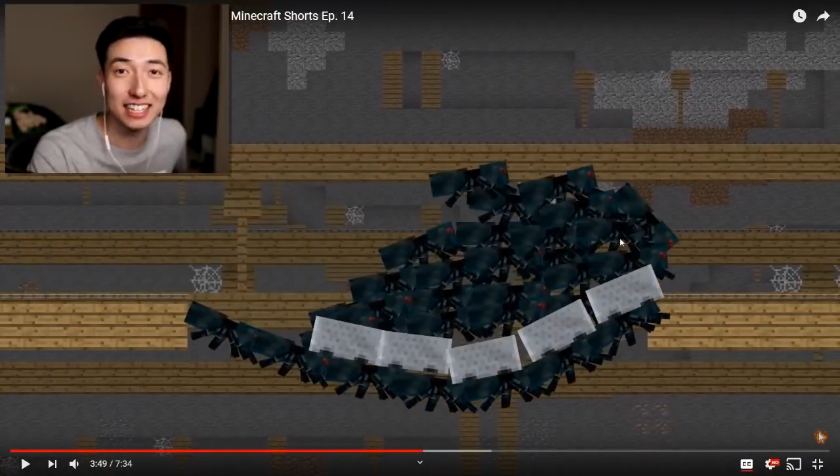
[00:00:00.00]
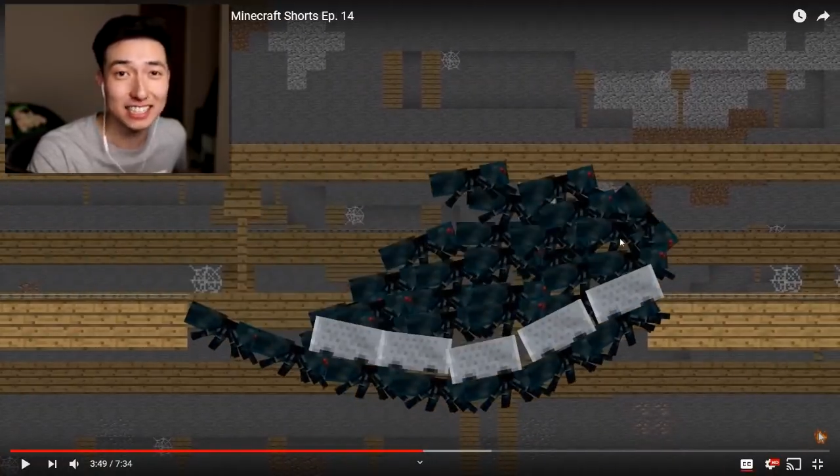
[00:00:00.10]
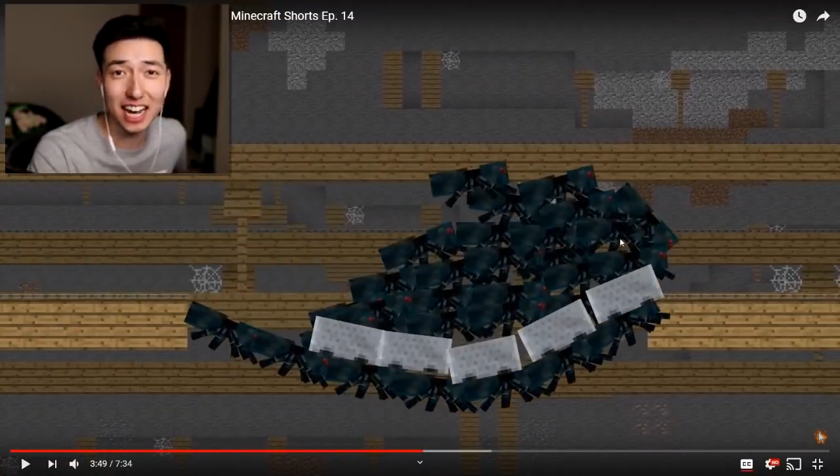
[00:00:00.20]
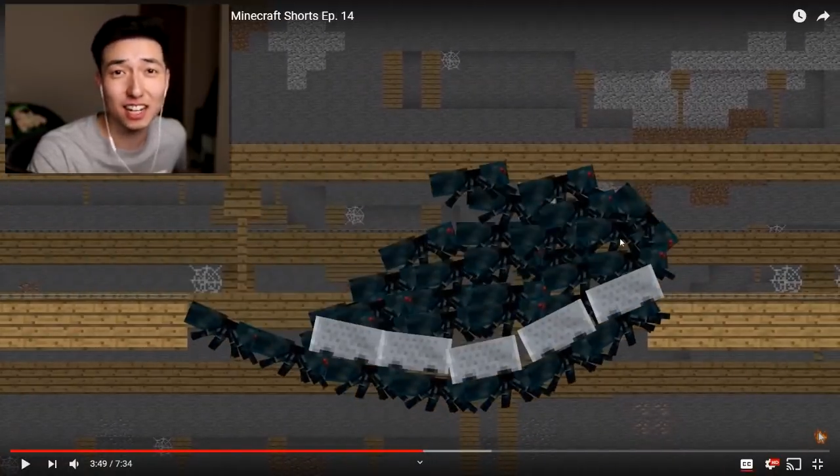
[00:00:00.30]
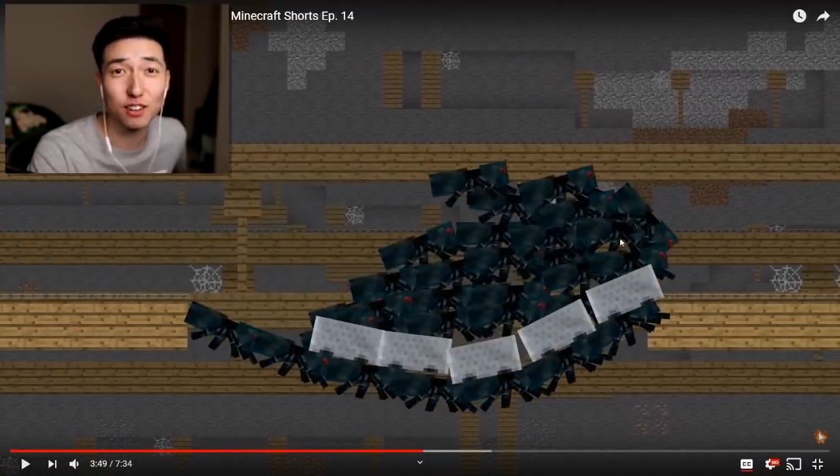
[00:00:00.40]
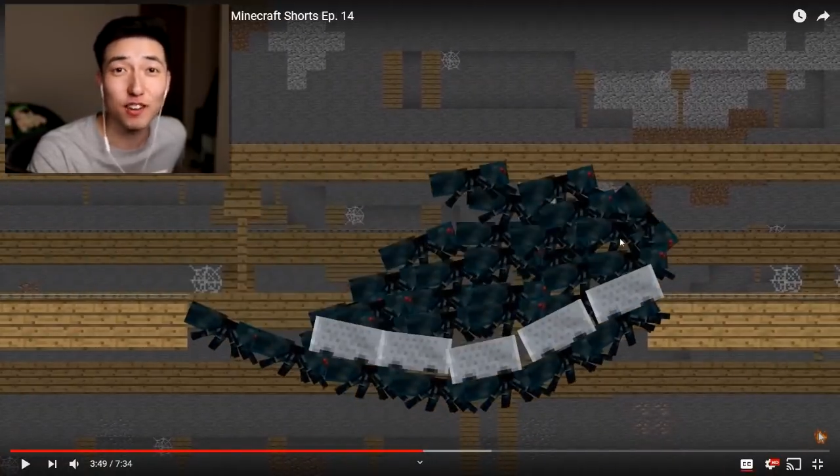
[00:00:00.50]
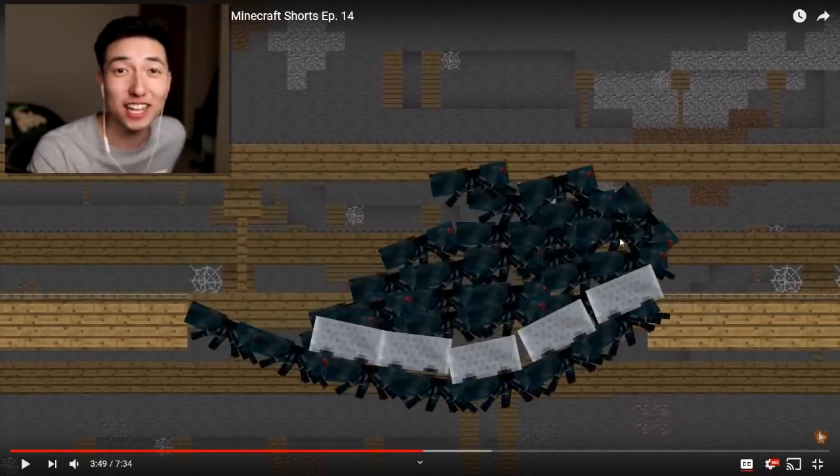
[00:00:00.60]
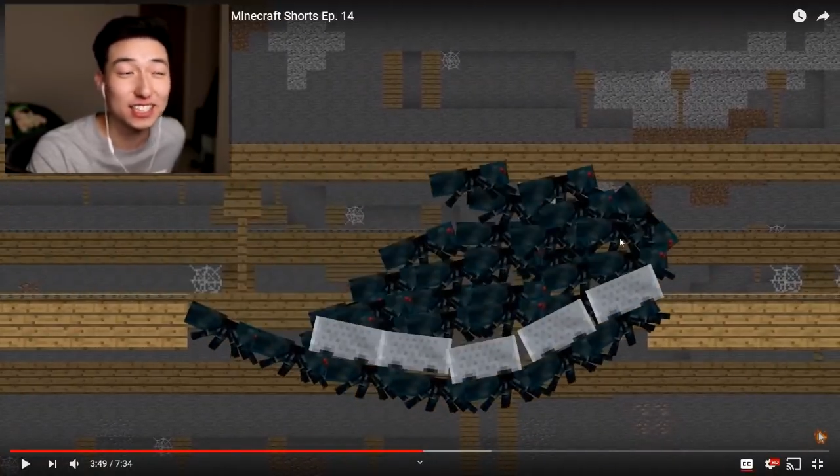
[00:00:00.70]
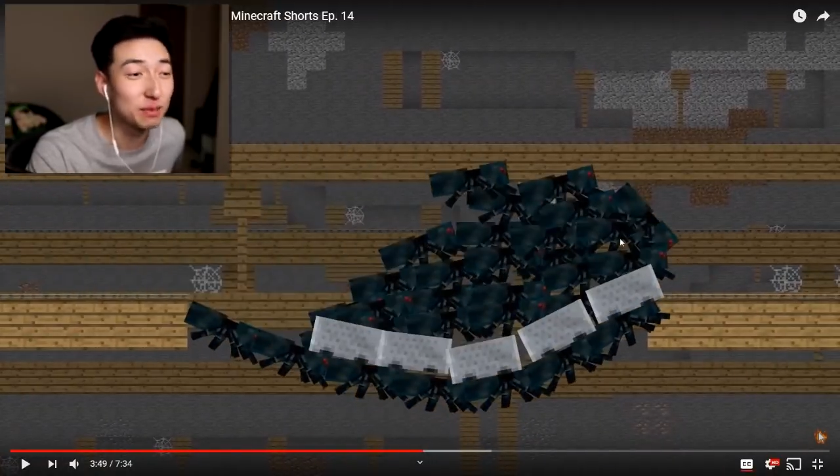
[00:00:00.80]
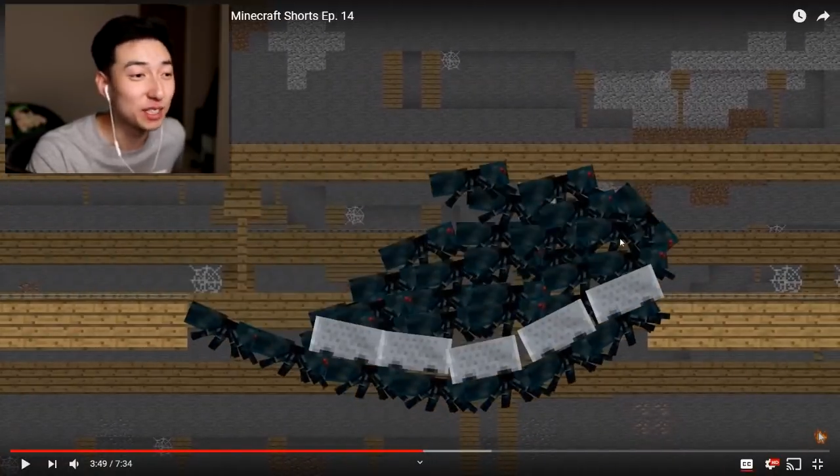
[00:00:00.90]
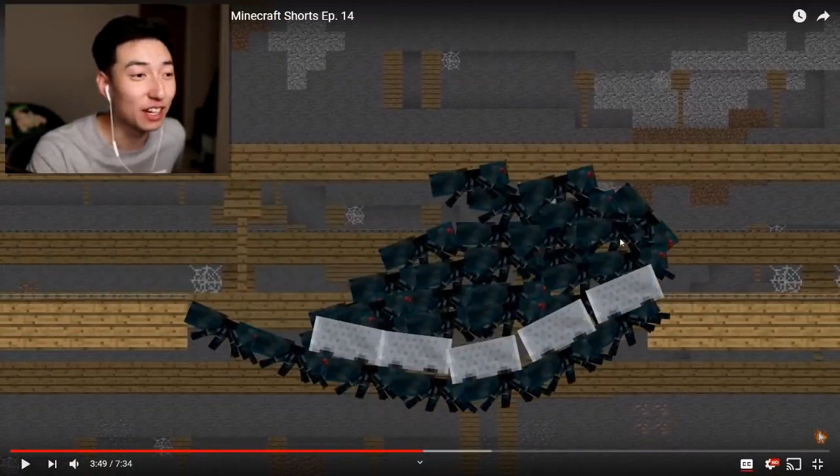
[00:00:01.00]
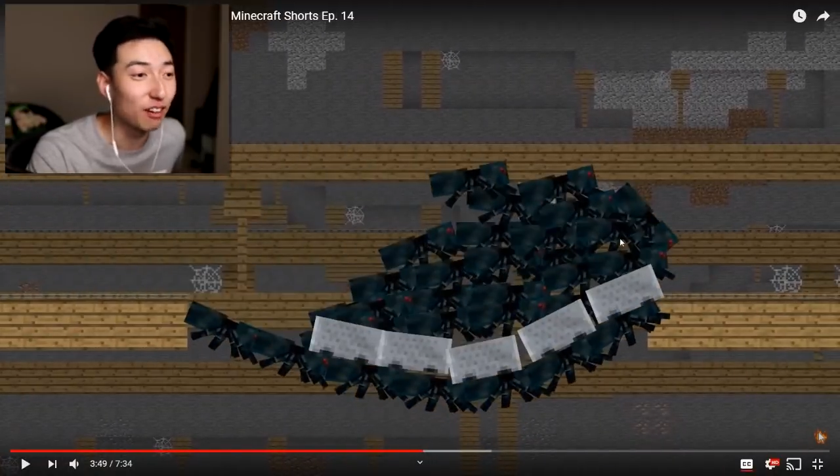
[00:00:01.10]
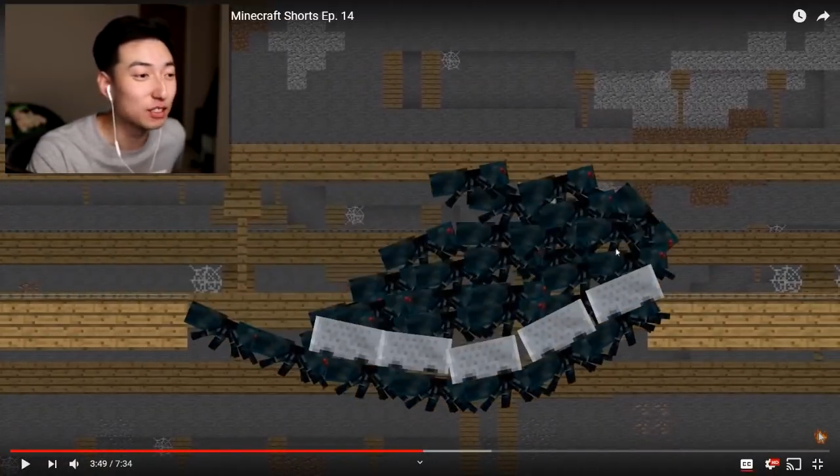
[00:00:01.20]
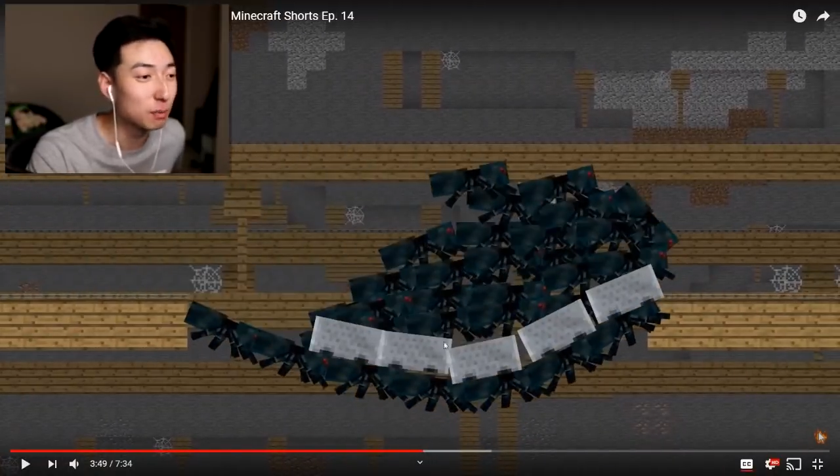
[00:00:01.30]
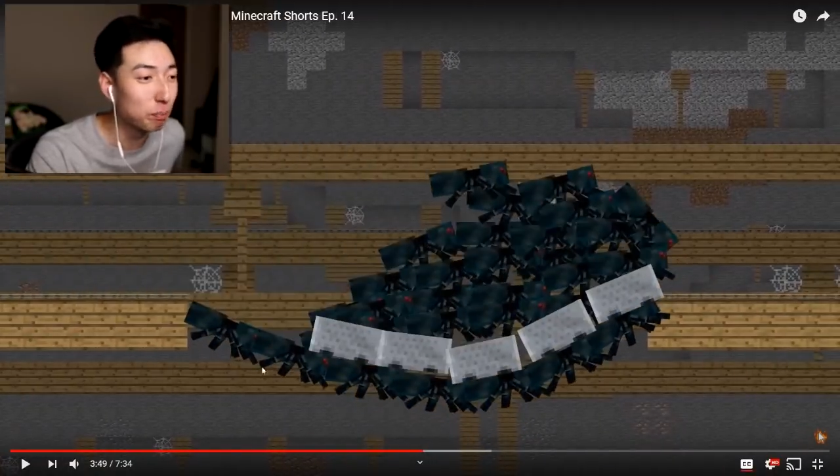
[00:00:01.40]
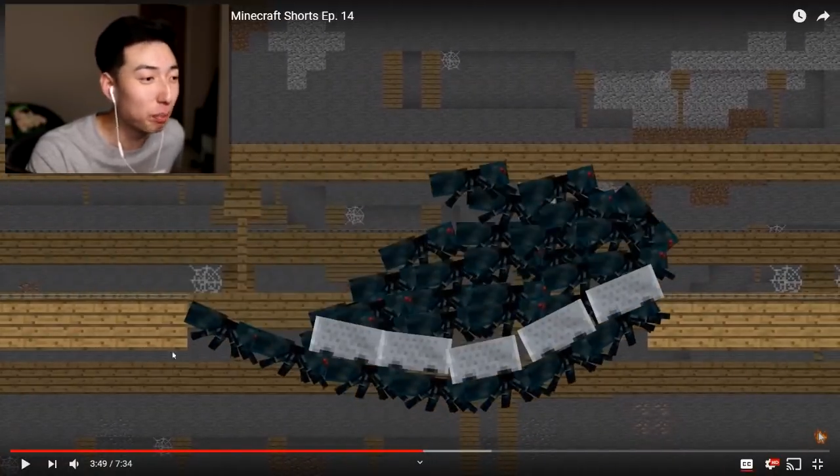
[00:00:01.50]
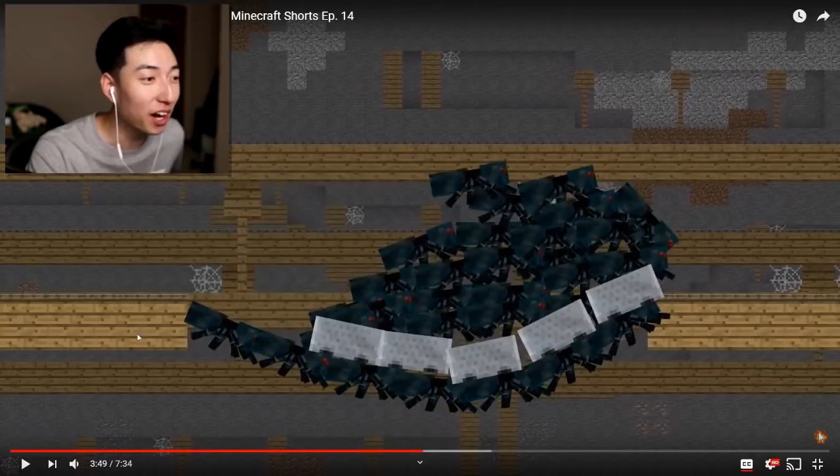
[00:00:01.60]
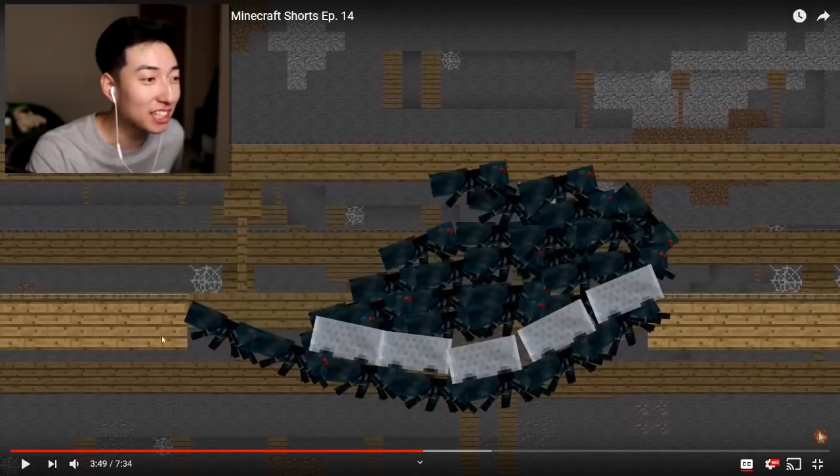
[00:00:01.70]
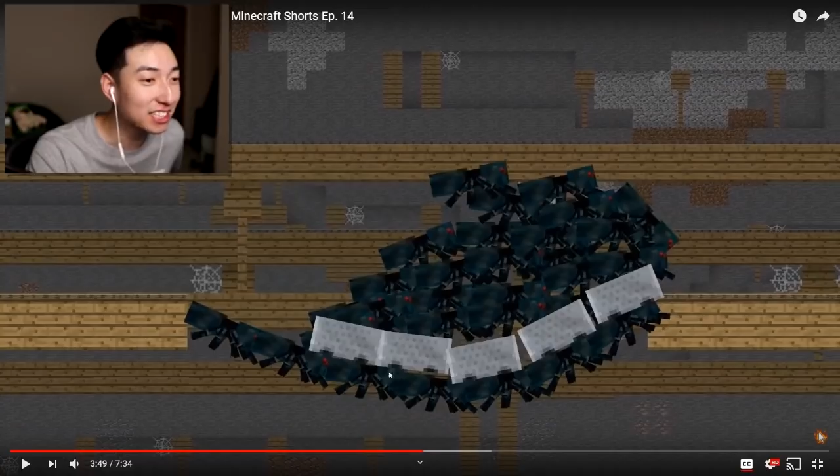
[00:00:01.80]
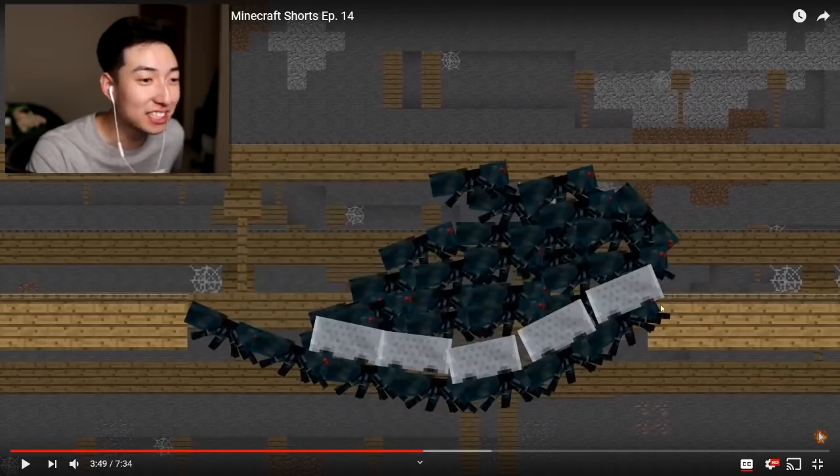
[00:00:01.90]
They sacrificed themselves,
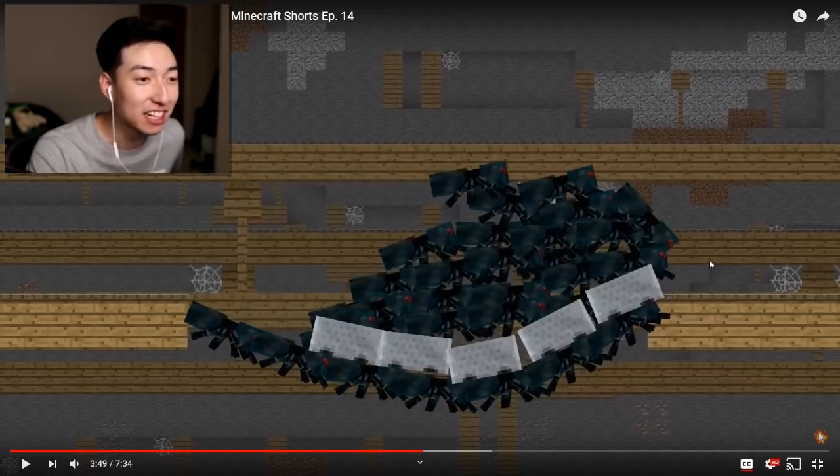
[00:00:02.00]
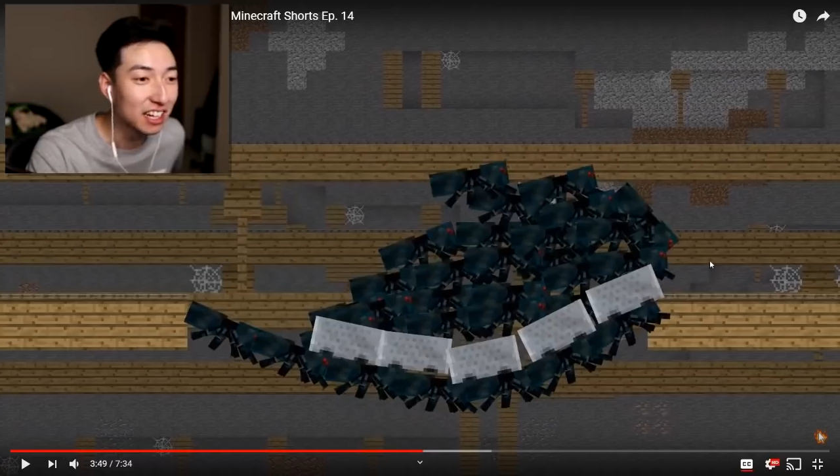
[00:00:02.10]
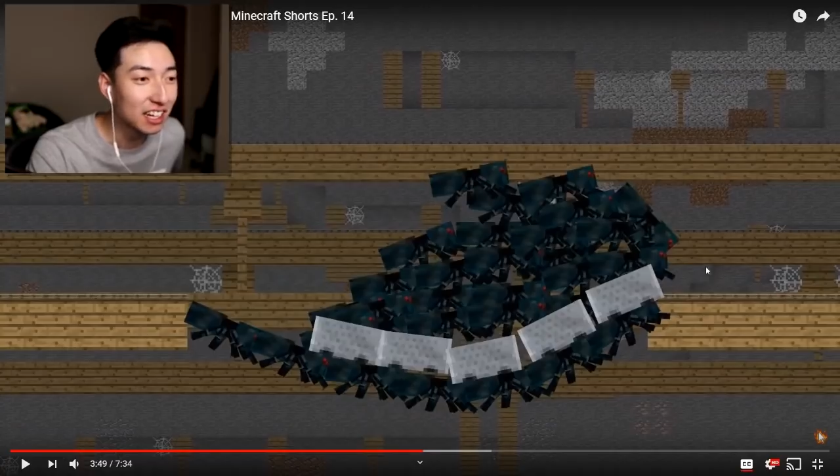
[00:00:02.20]
but